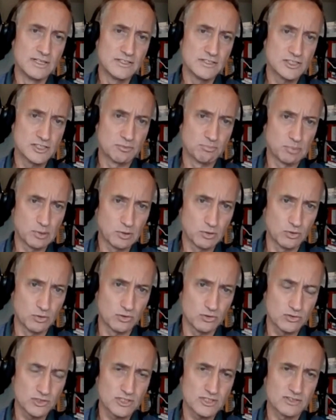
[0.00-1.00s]

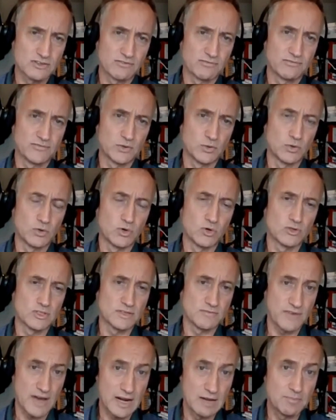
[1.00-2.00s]
support for
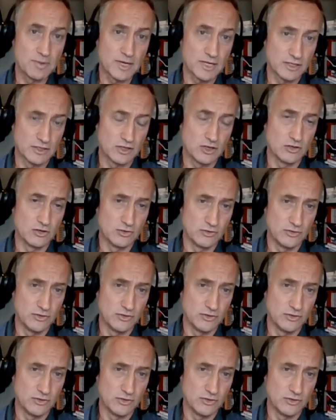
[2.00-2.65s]
developing a new,